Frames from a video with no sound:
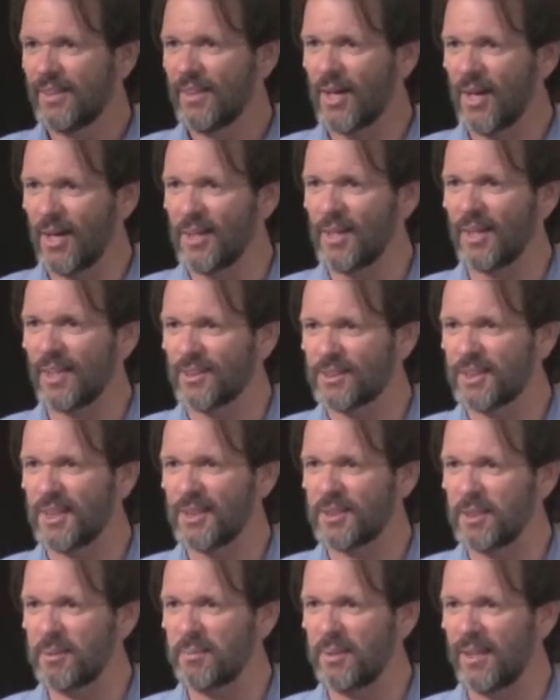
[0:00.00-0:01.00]
Are you
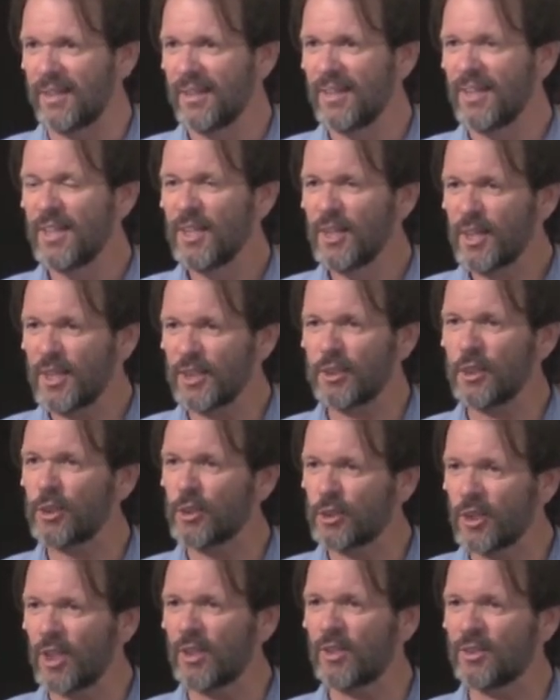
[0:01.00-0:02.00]
listening to me? Because you
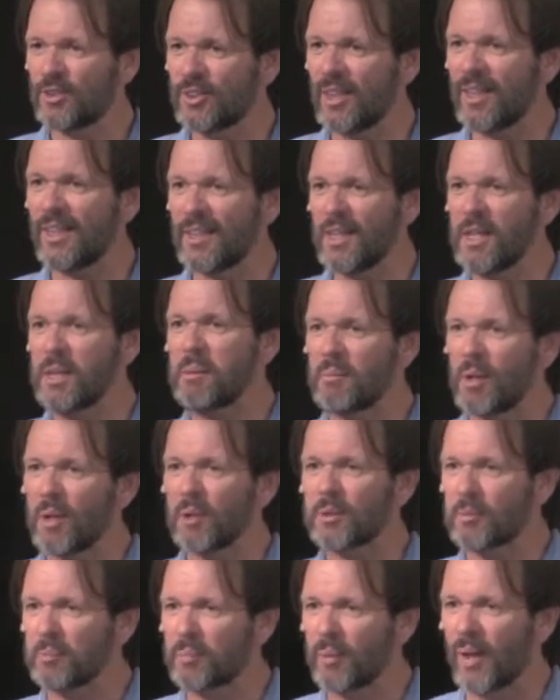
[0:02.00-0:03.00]
sow seed and it
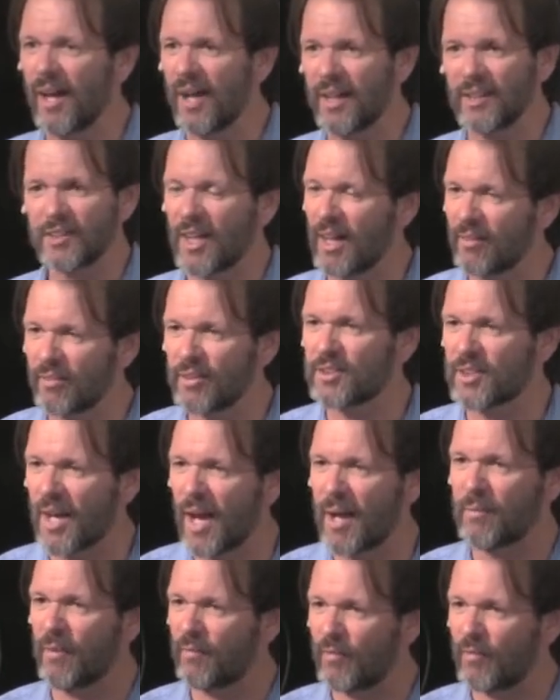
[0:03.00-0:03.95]
multiplies every time.